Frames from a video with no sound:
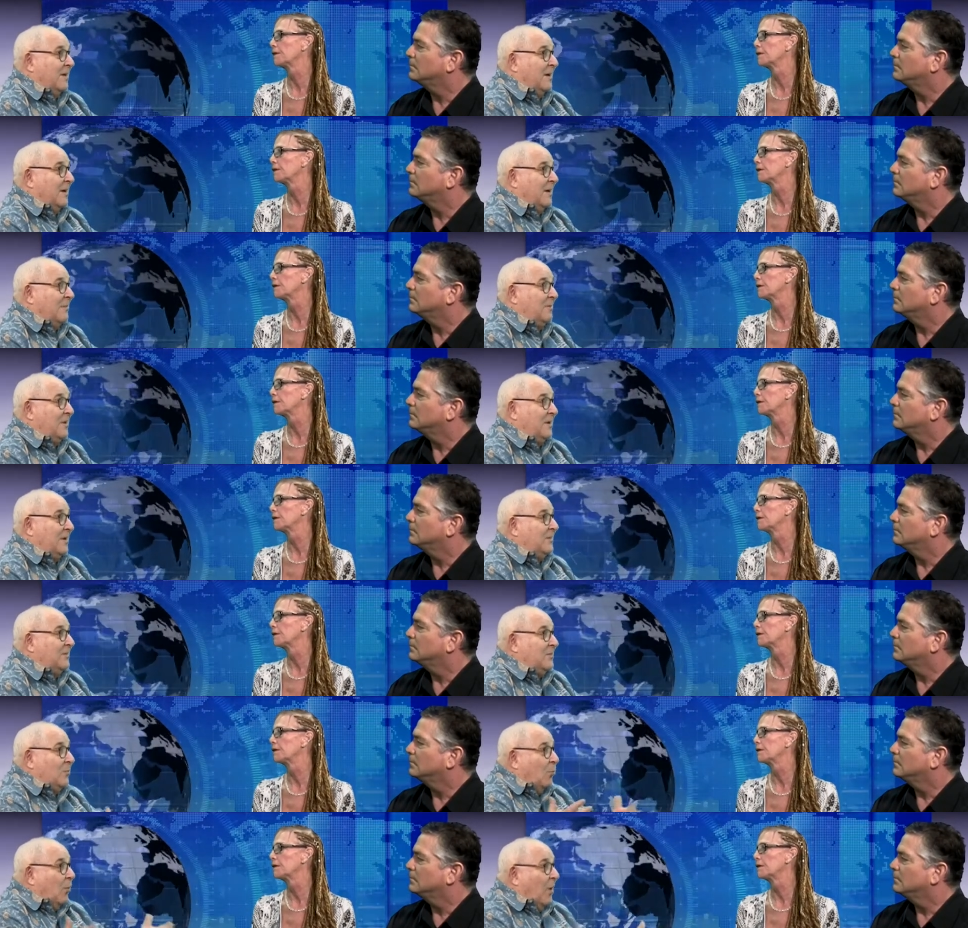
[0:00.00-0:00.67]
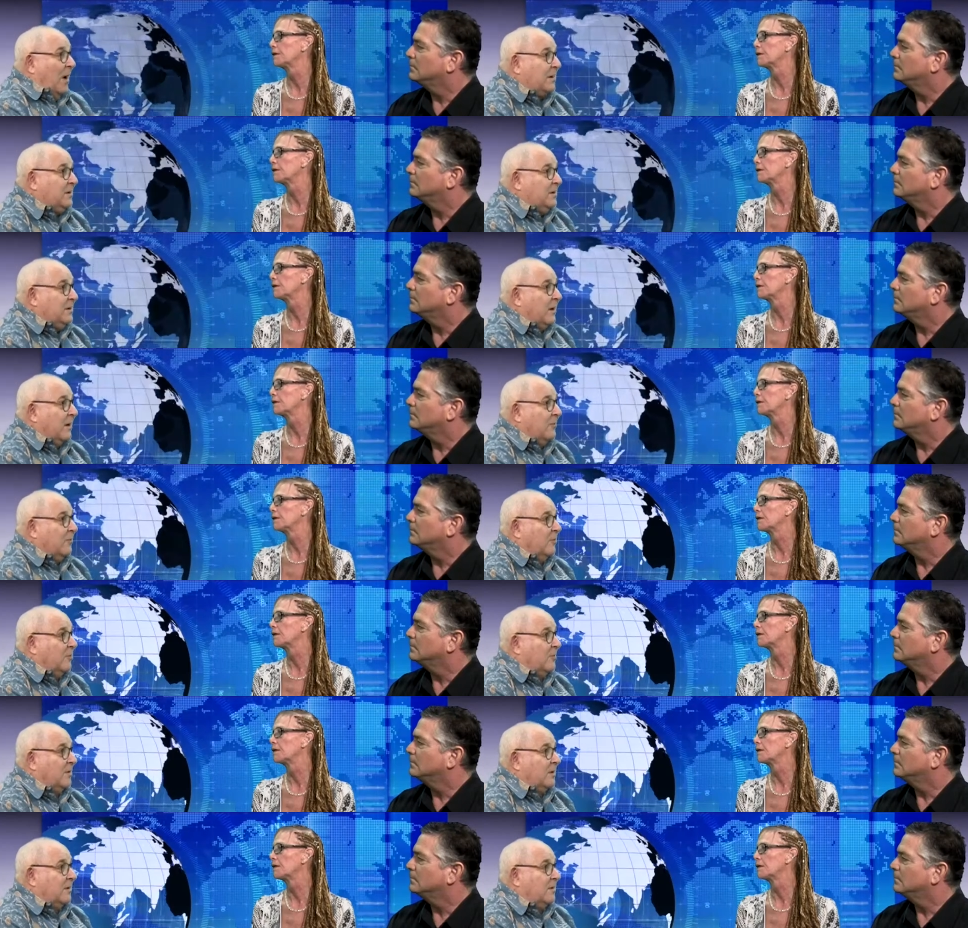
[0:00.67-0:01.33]
Speaker 1: I mean, he doesn't want
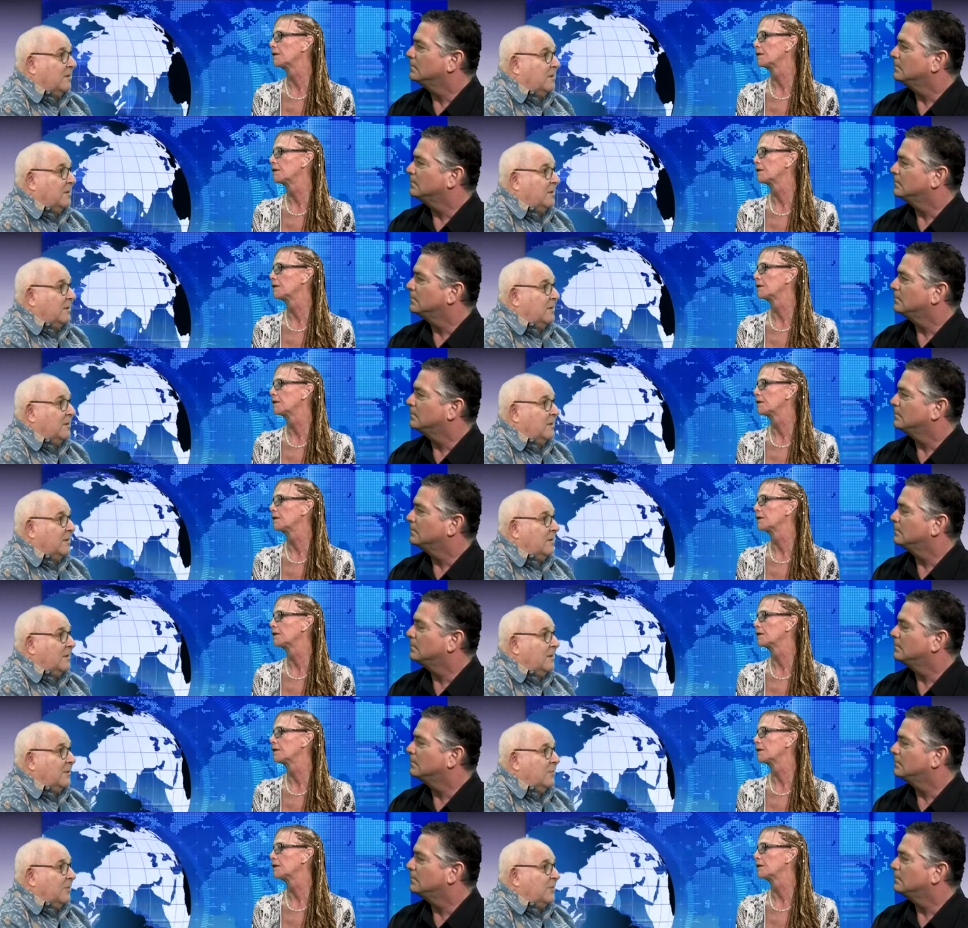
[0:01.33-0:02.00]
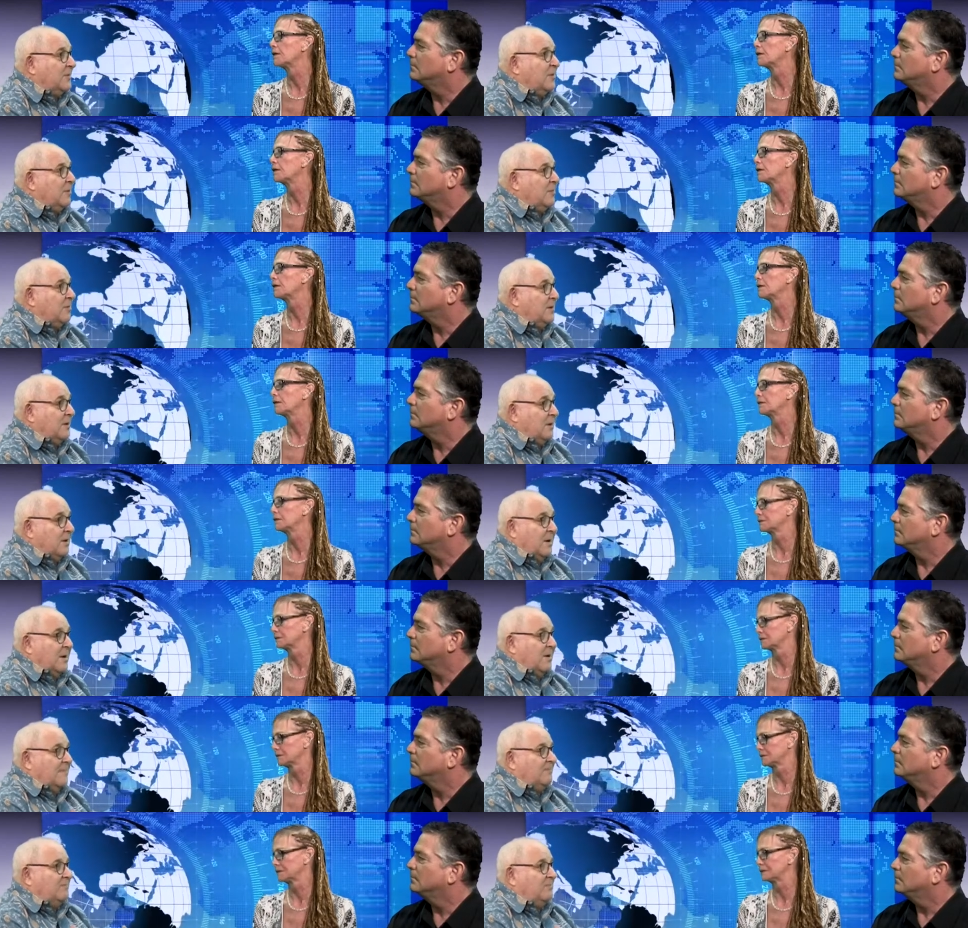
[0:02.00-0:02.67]
government. He wants to
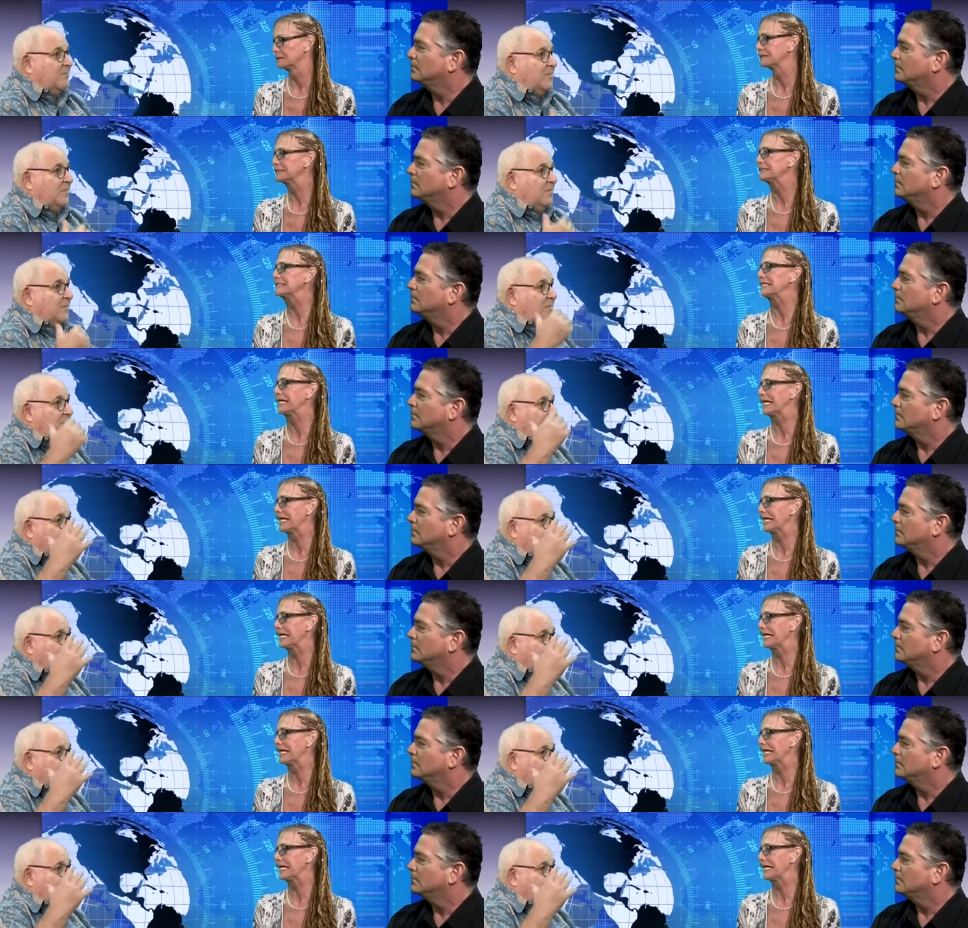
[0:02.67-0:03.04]
be yeah.